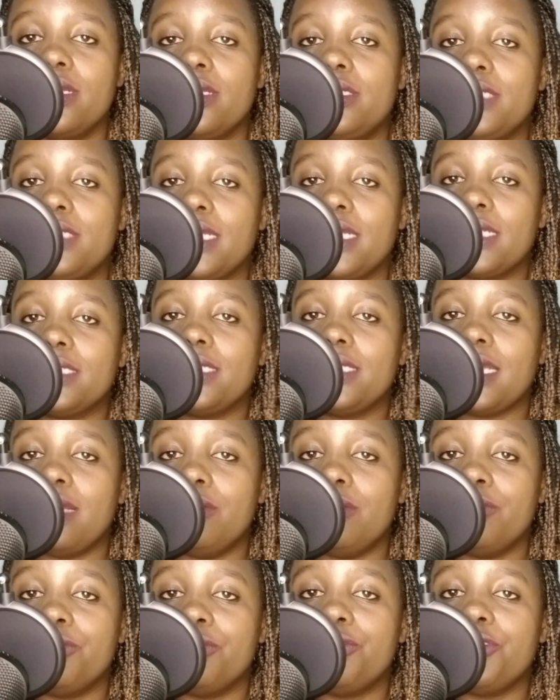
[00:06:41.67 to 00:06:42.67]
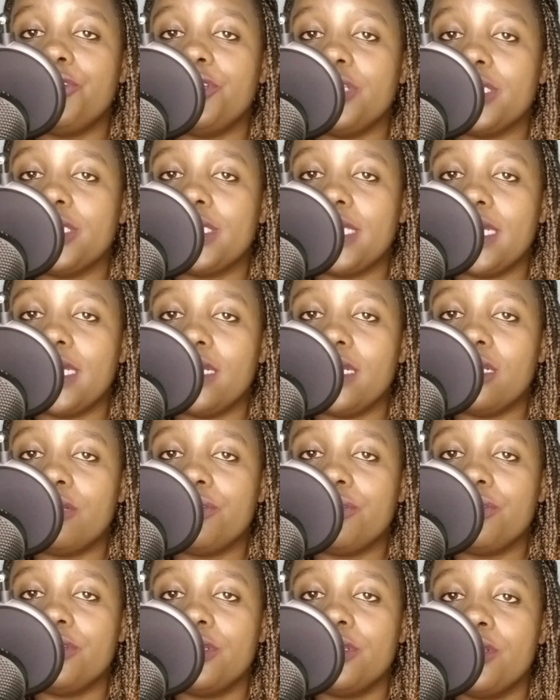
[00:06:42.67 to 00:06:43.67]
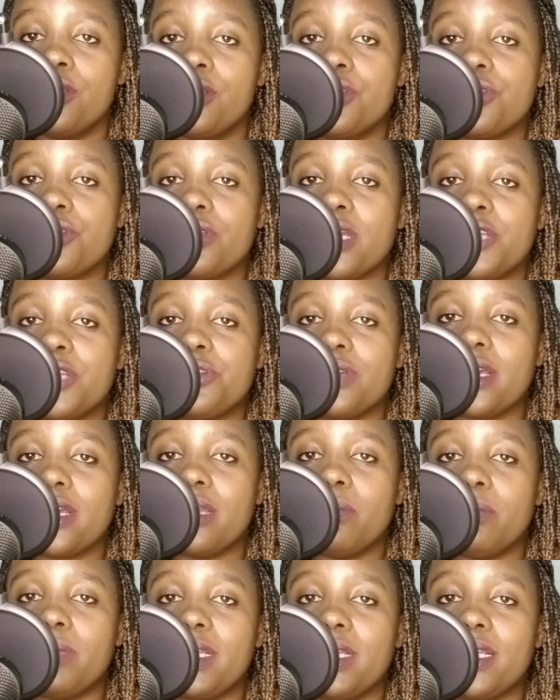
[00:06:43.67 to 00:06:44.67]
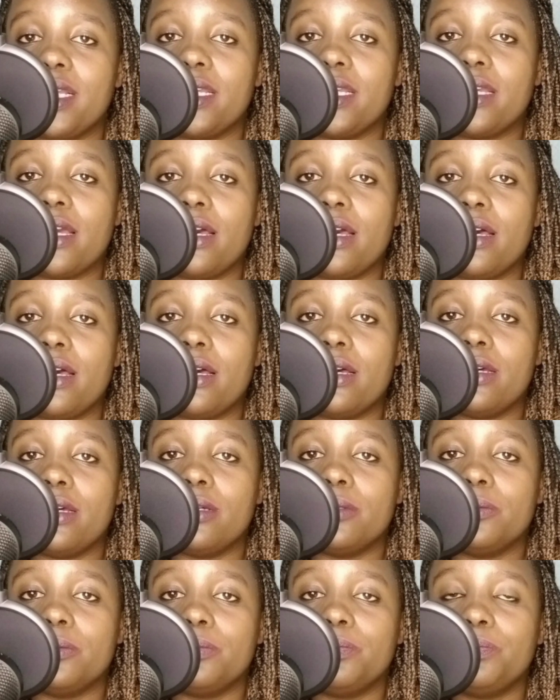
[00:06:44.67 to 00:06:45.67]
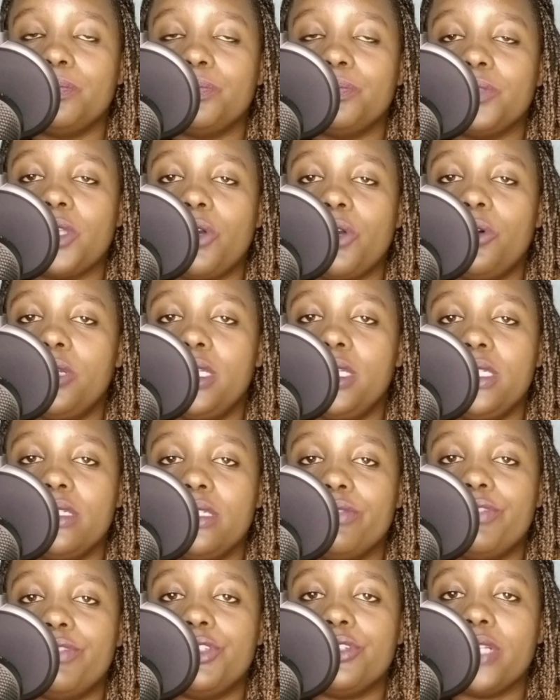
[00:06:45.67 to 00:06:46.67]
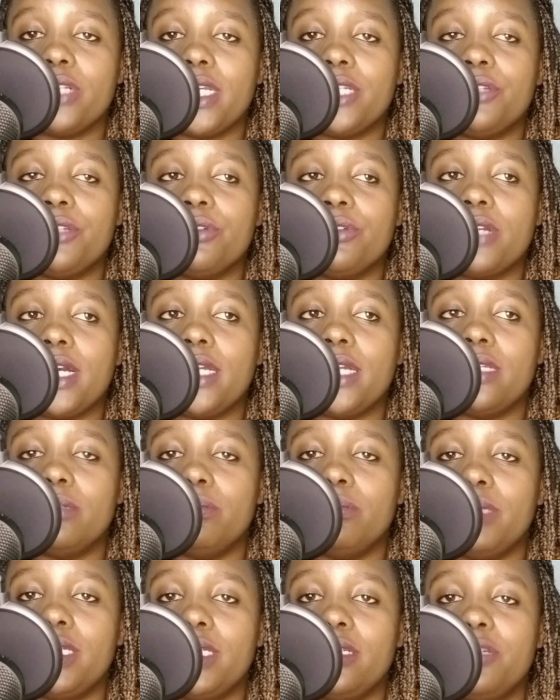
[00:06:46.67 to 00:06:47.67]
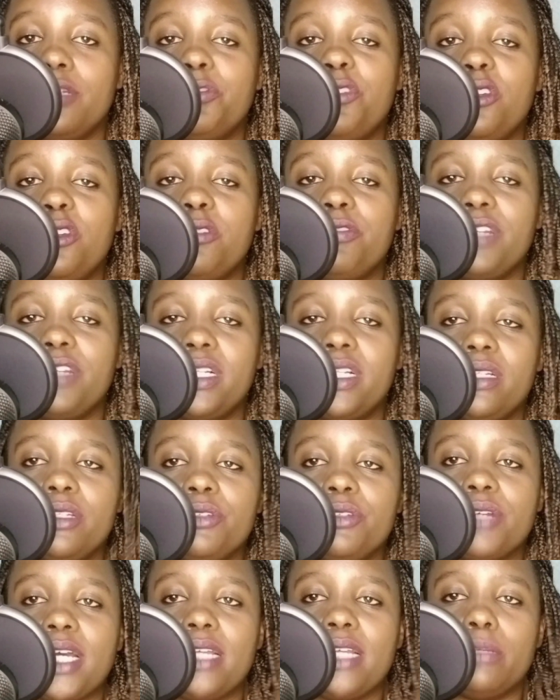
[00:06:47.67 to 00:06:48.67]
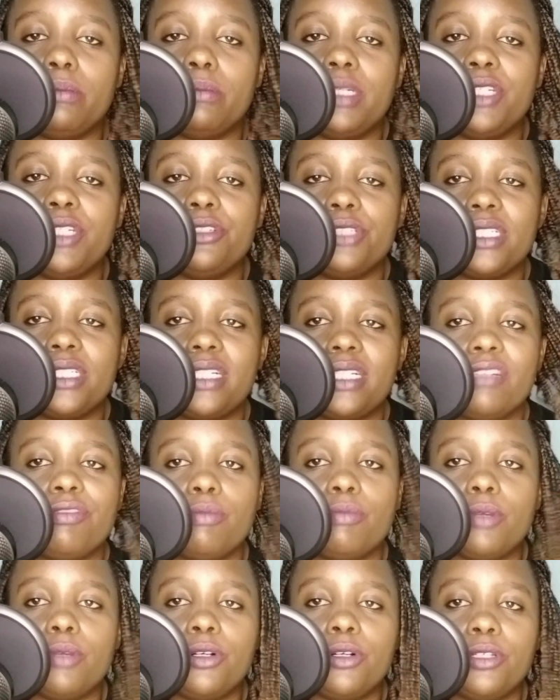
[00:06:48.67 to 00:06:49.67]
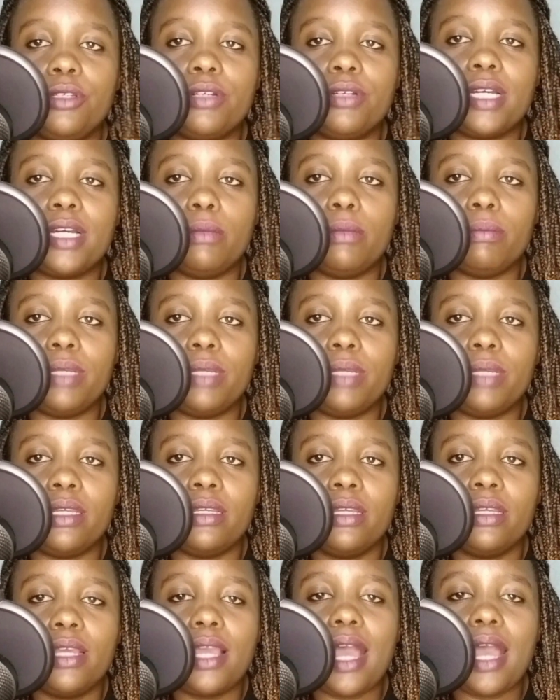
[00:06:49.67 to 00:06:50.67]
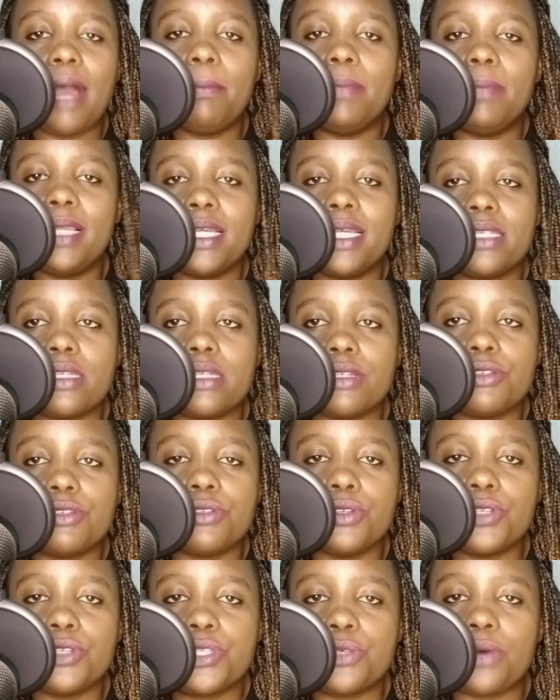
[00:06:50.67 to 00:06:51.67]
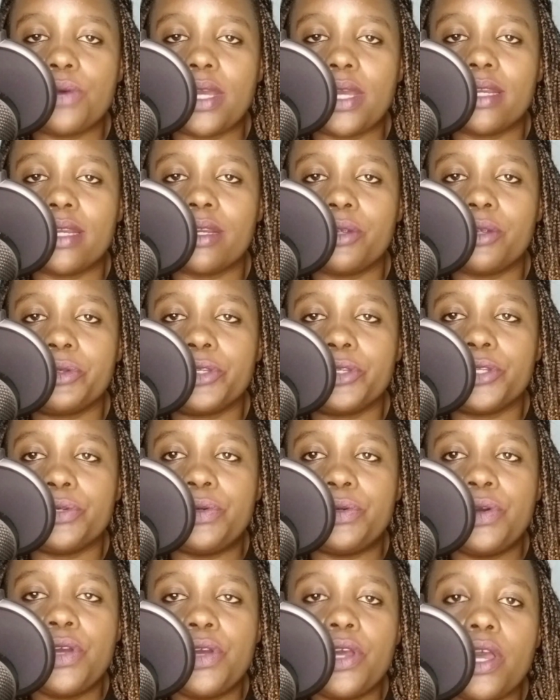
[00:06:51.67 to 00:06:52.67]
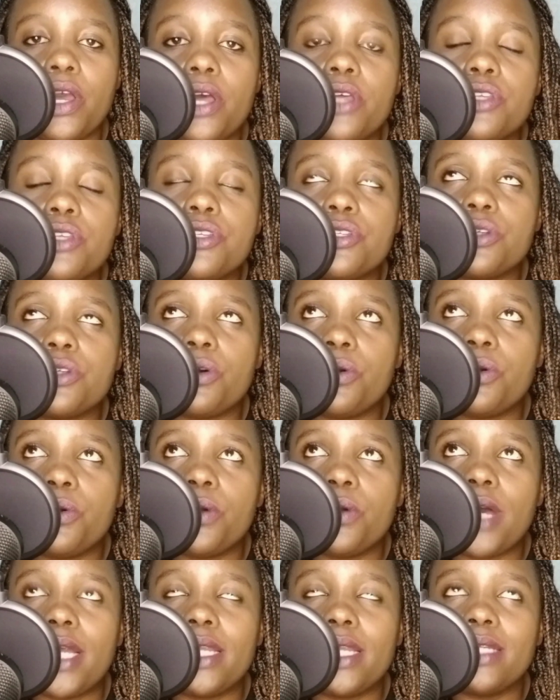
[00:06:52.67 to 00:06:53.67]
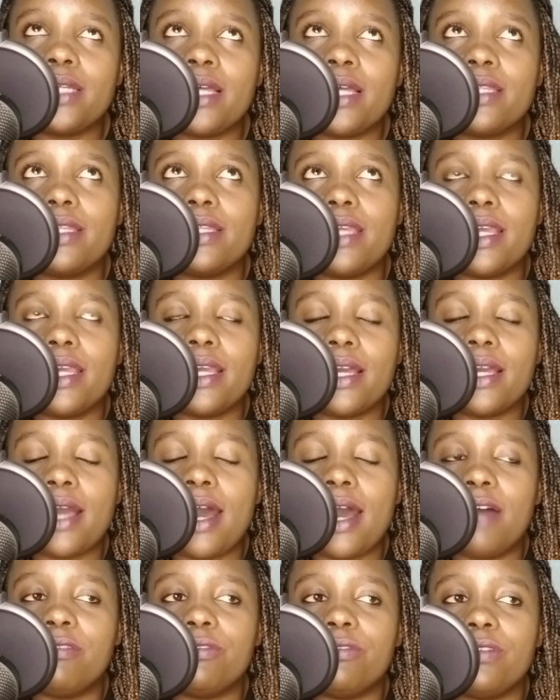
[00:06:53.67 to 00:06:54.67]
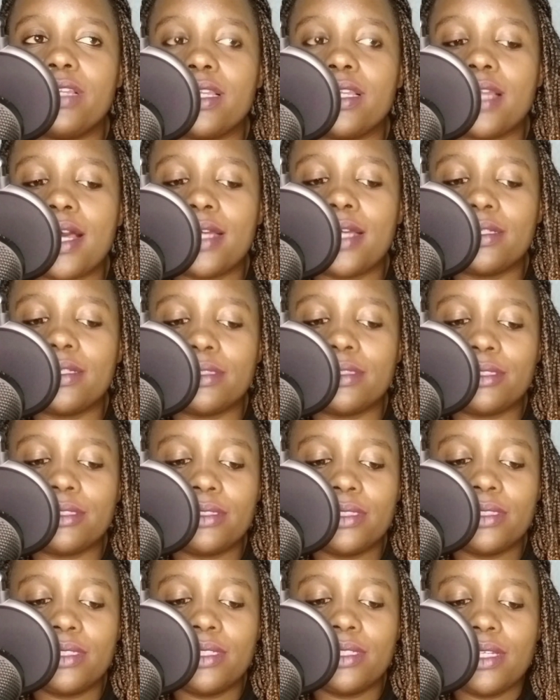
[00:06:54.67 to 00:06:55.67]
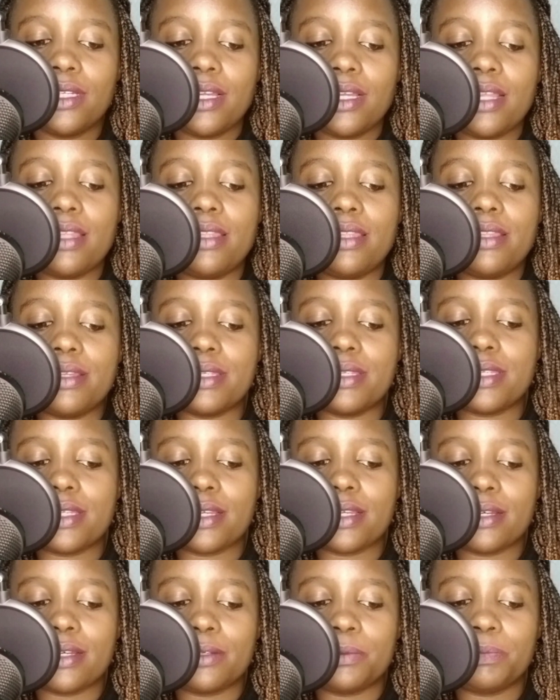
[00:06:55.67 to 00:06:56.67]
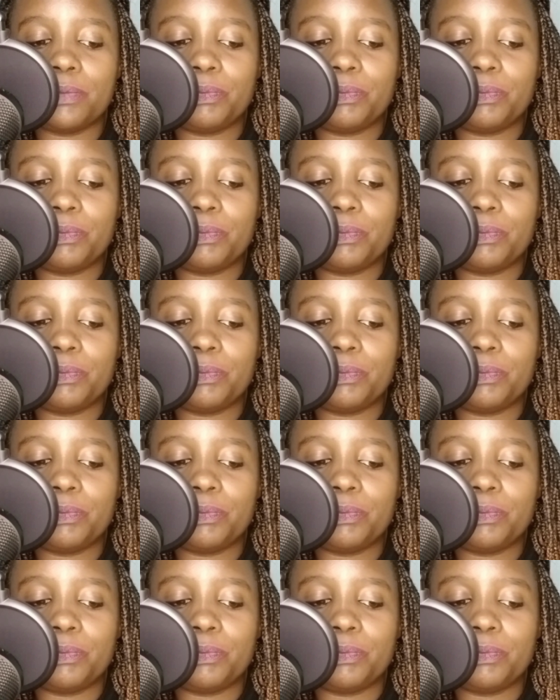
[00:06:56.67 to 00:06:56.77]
take time for yourself so that you can be like a whole individual. Like, you can be fulfilled, you can be yourself more, you can be a blessing to those who are around you. So another thing I've learned this year